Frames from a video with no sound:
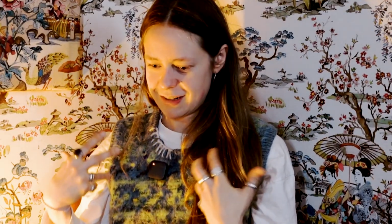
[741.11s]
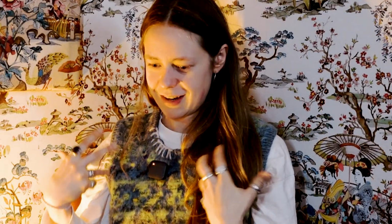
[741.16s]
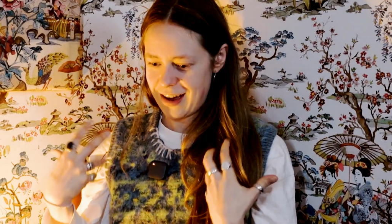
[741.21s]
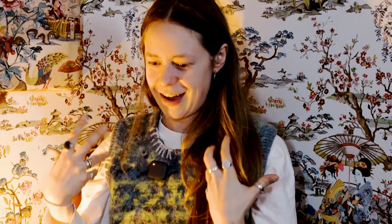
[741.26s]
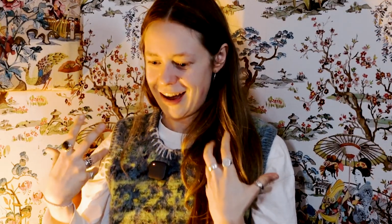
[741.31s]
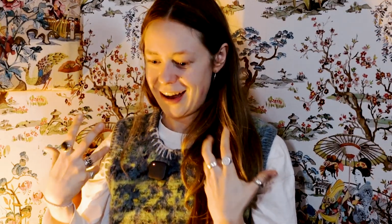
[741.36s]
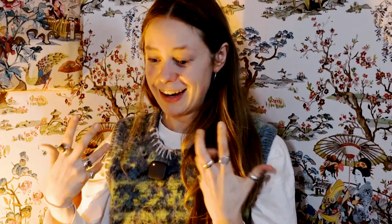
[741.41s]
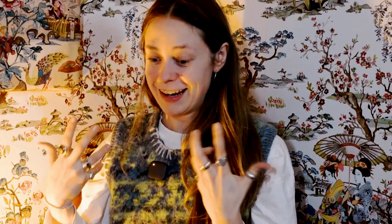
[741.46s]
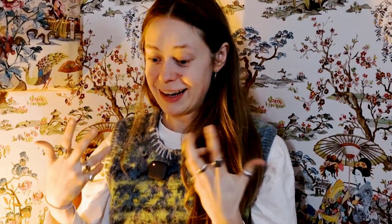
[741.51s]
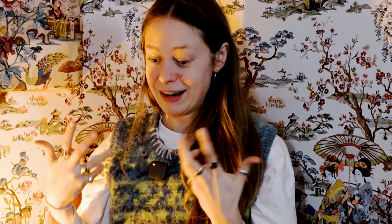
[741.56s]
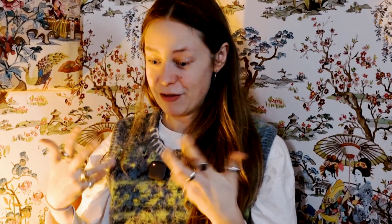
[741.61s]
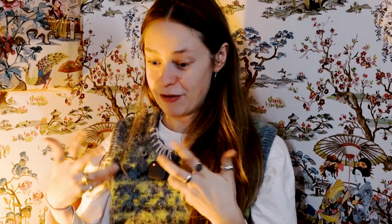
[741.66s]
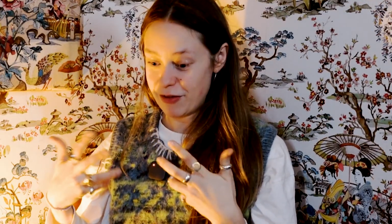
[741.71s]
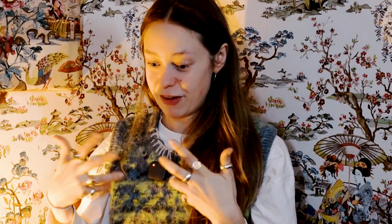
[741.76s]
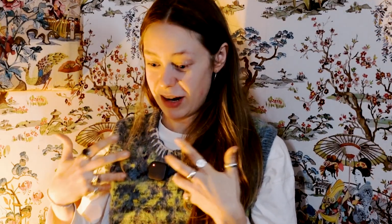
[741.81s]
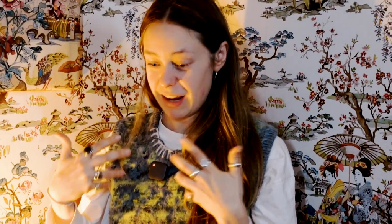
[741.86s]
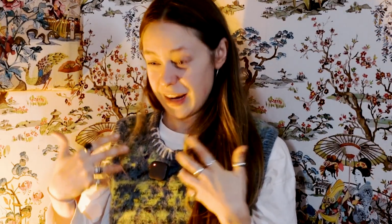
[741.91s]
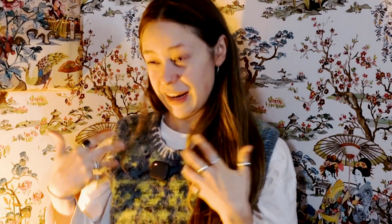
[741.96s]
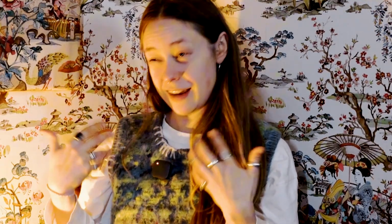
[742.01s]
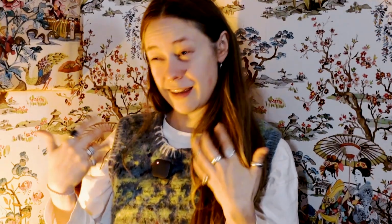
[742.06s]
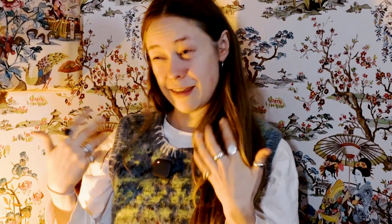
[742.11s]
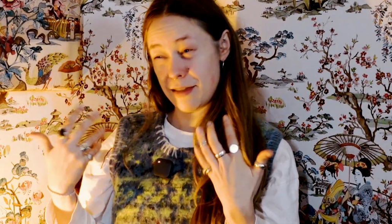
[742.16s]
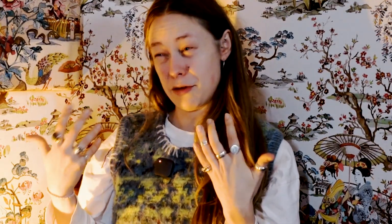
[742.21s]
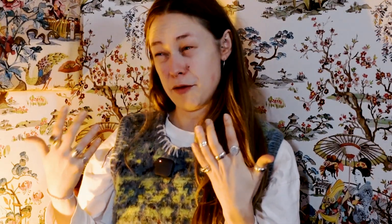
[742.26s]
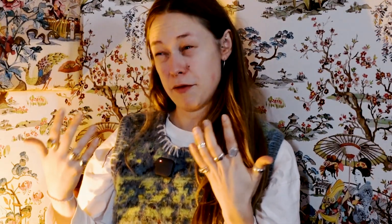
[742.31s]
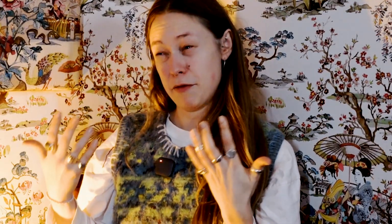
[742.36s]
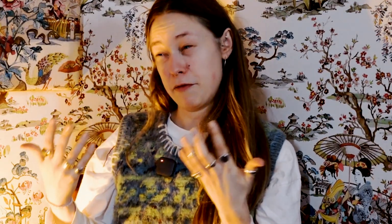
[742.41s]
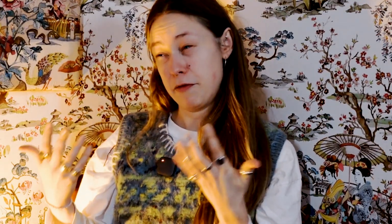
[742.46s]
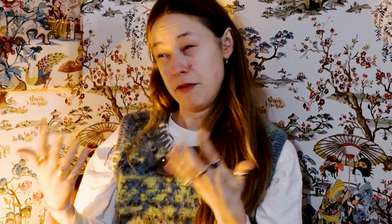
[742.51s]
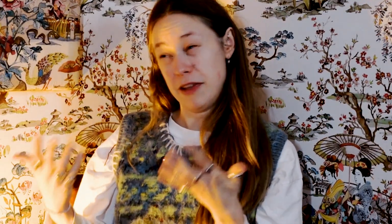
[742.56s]
kind of like the
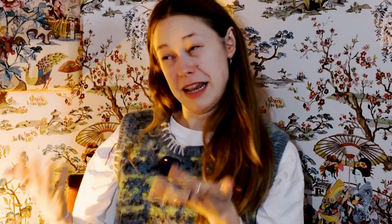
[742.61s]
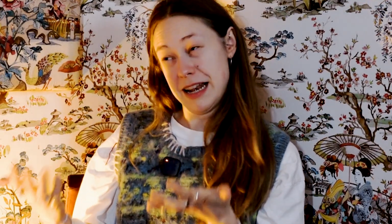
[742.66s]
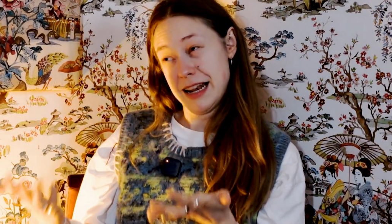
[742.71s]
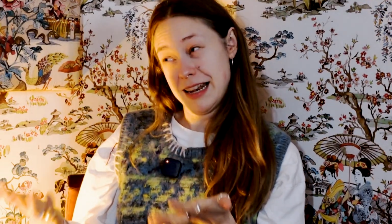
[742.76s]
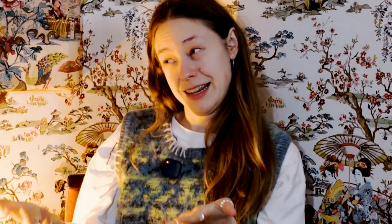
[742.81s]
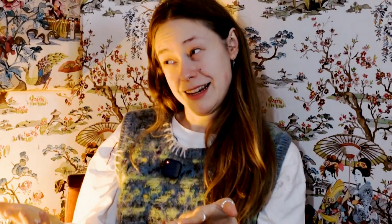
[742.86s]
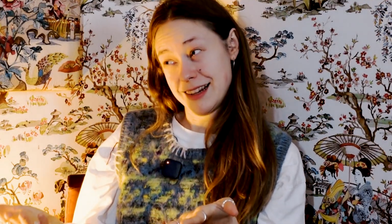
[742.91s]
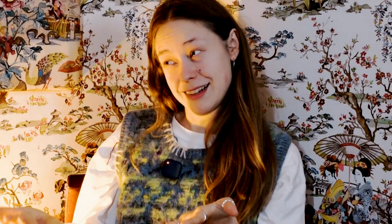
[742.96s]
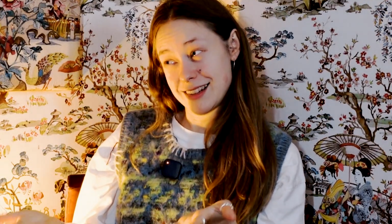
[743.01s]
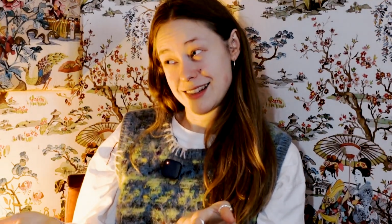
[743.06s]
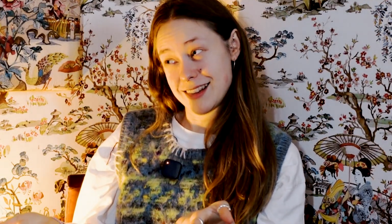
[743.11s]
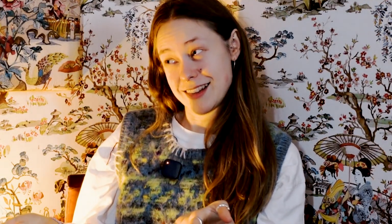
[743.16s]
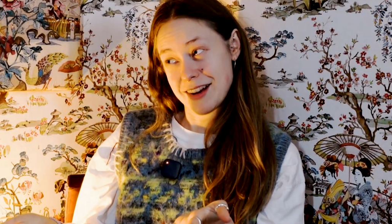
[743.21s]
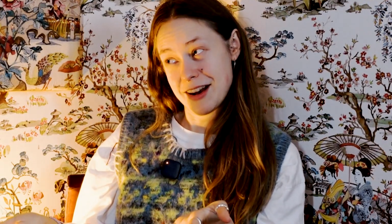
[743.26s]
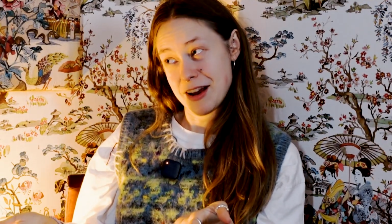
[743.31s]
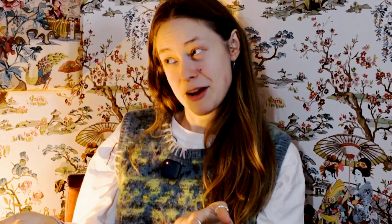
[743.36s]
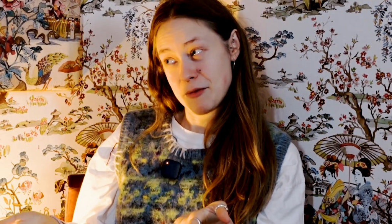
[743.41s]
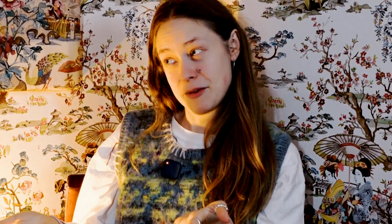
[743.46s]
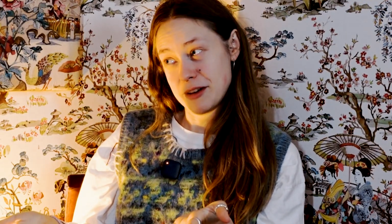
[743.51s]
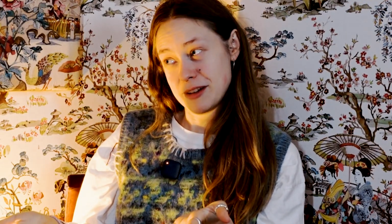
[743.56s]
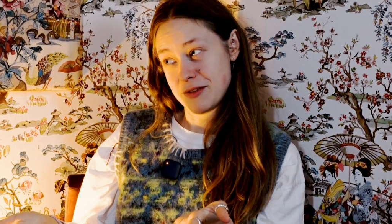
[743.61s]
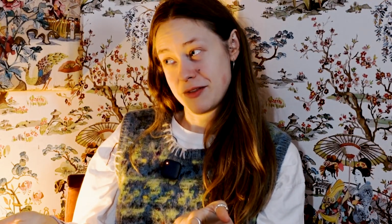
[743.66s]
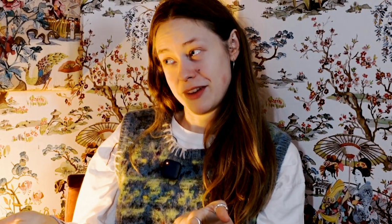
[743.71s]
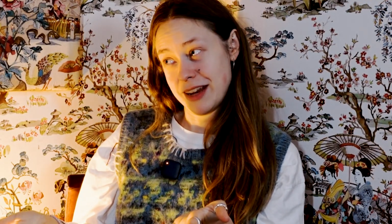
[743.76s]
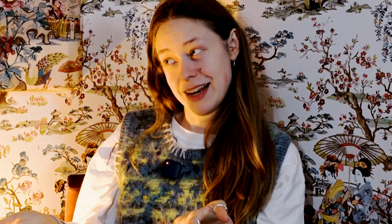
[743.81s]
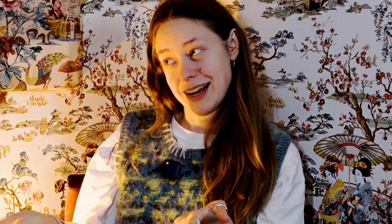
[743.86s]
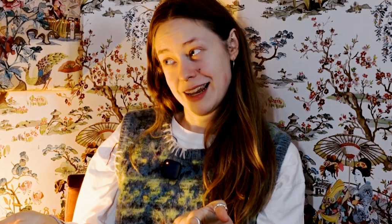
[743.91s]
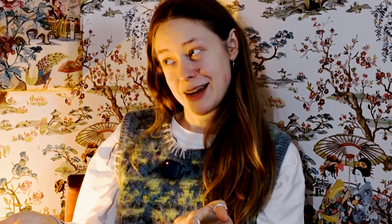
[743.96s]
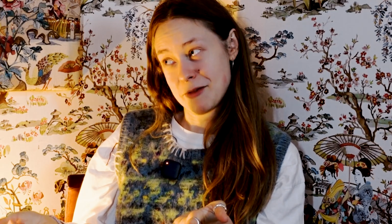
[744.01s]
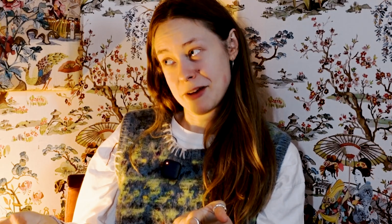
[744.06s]
feelings that I was
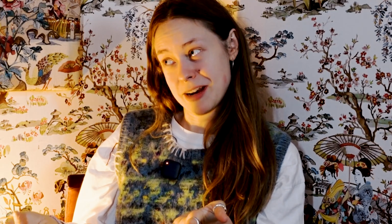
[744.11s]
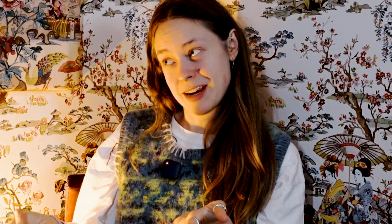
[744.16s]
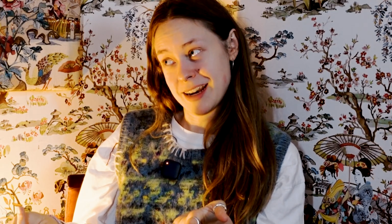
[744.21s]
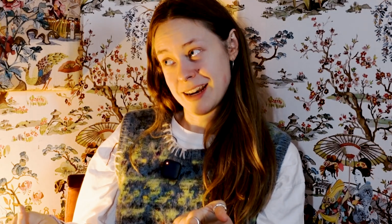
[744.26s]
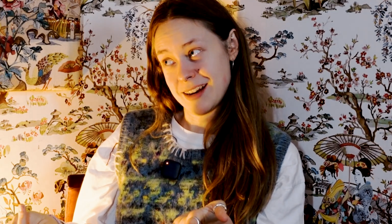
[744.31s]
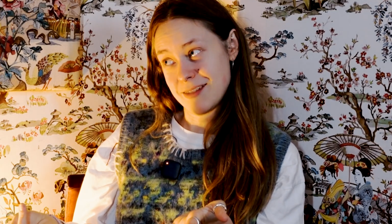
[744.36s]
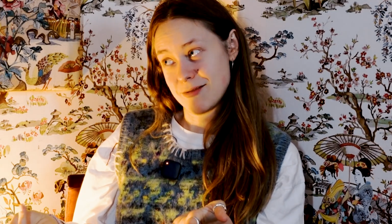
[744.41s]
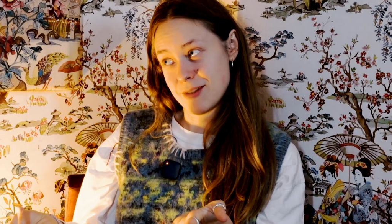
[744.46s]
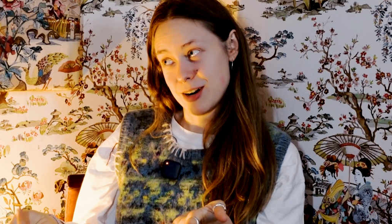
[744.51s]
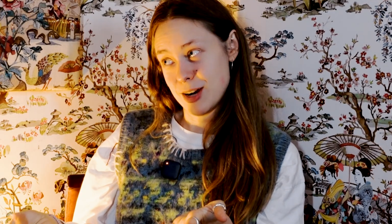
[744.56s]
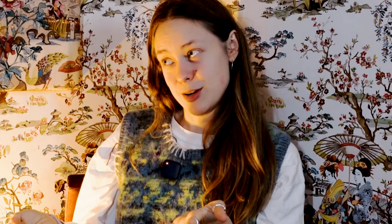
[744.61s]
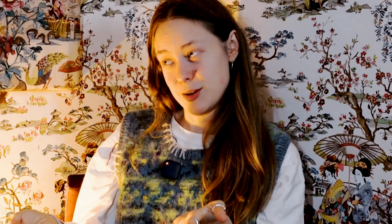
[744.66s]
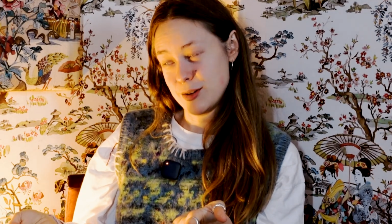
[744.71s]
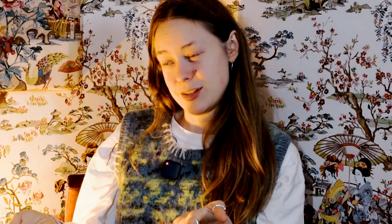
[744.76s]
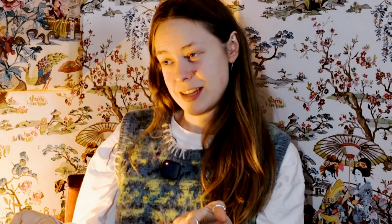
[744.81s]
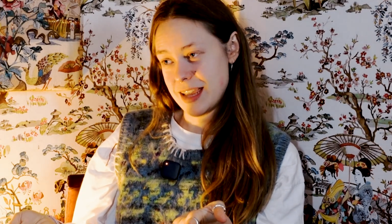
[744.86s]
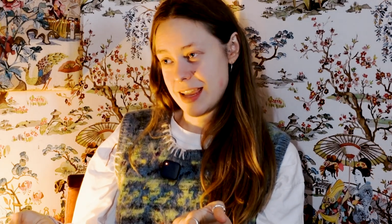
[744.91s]
feeling when I wrote